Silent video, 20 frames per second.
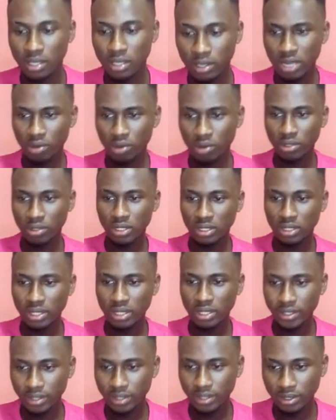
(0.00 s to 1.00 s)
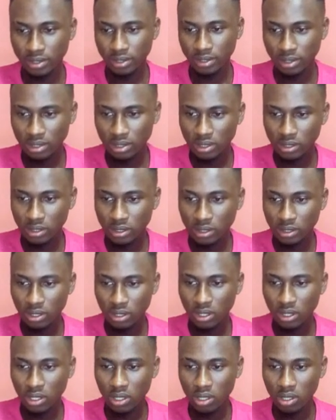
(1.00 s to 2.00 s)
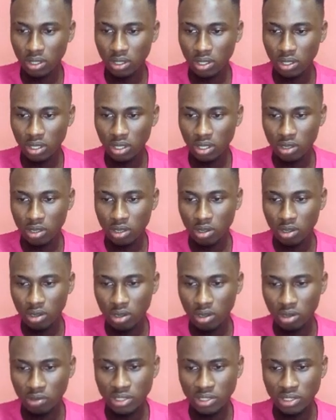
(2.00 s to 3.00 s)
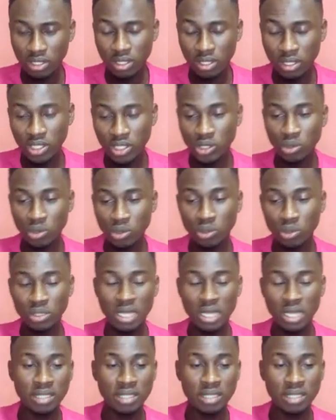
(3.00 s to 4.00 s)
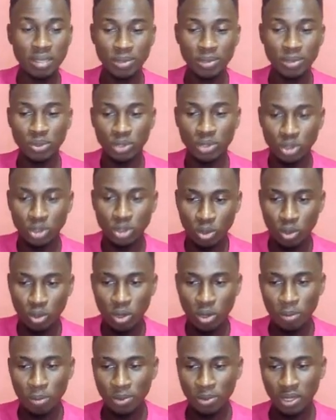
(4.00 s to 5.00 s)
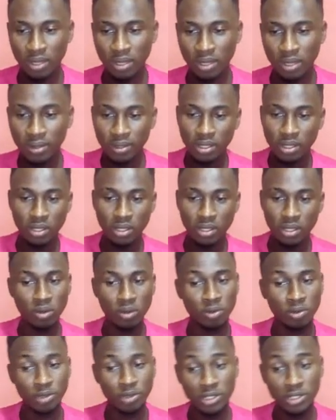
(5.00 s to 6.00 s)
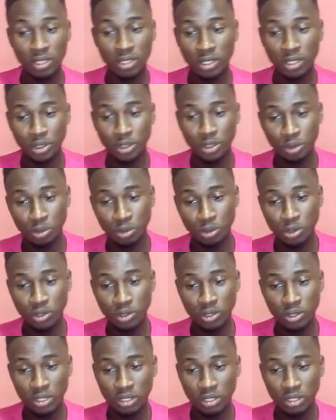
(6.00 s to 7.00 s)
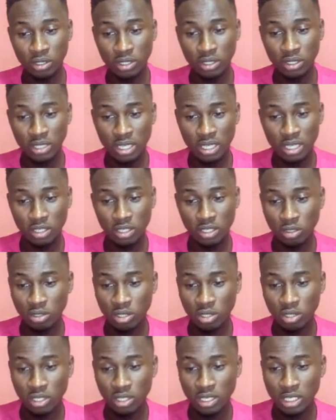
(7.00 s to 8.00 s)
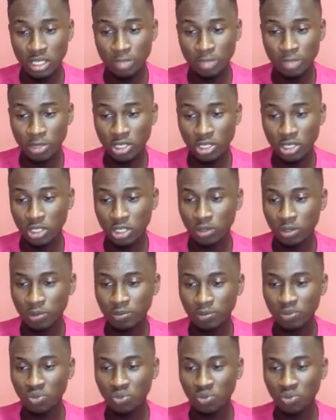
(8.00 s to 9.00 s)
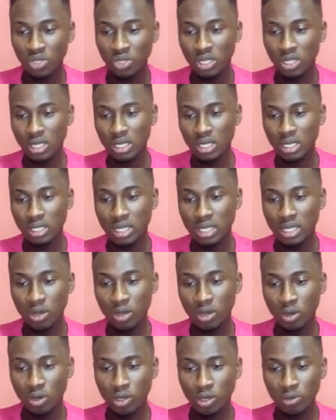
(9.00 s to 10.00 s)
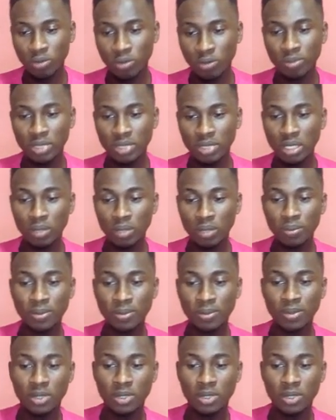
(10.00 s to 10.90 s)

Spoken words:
now on the settings, recently used items will show up here on recently used. I think that does not need any explanation. Now all will bring up